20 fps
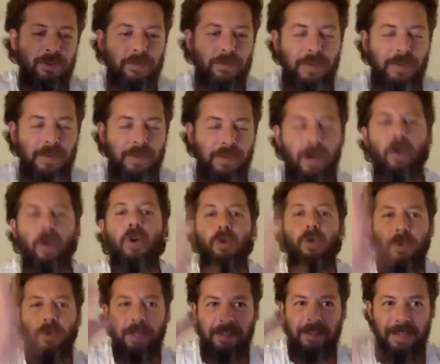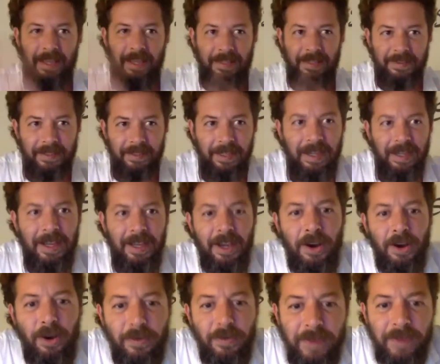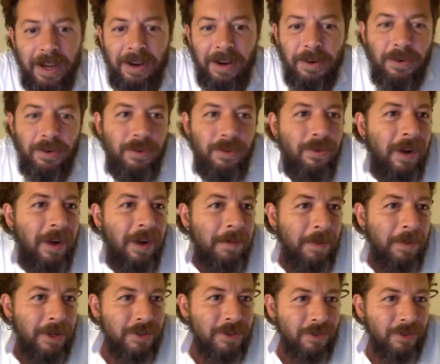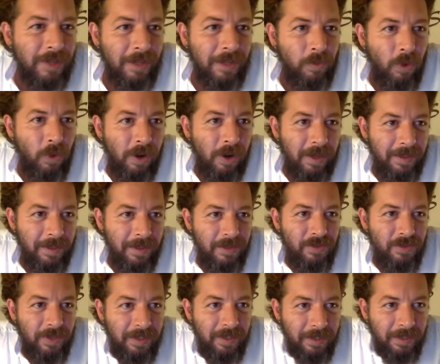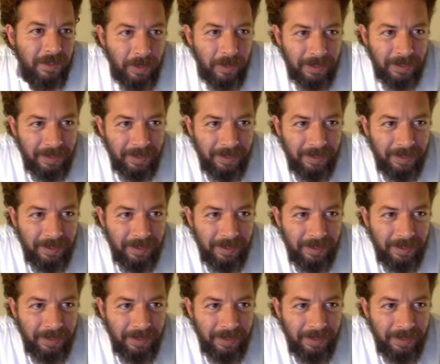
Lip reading: whole at the end of how a person can walk in the street and what